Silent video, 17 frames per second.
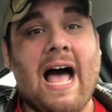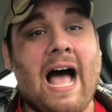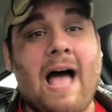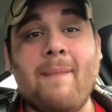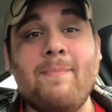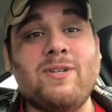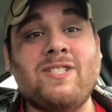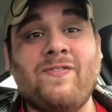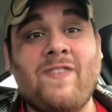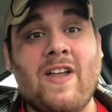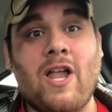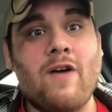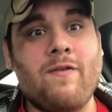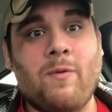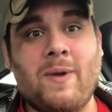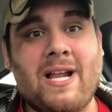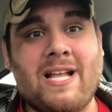I almost fell
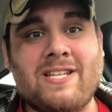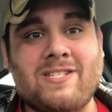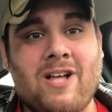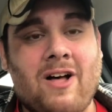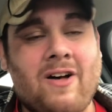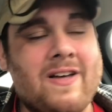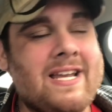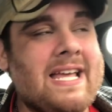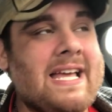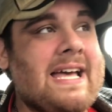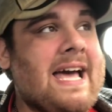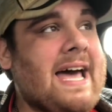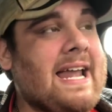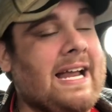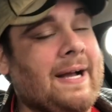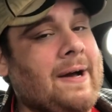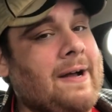over when I saw it,
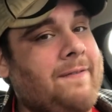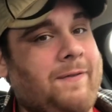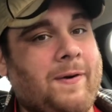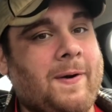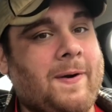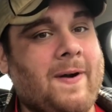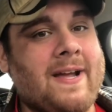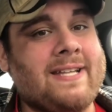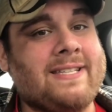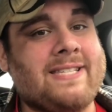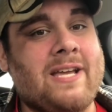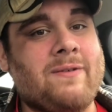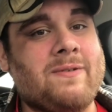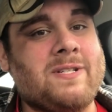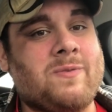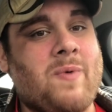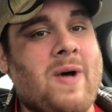and I got it for a great
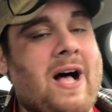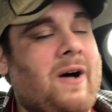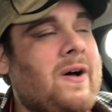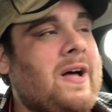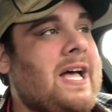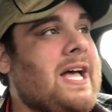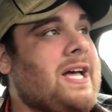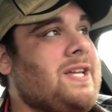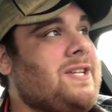deal as well.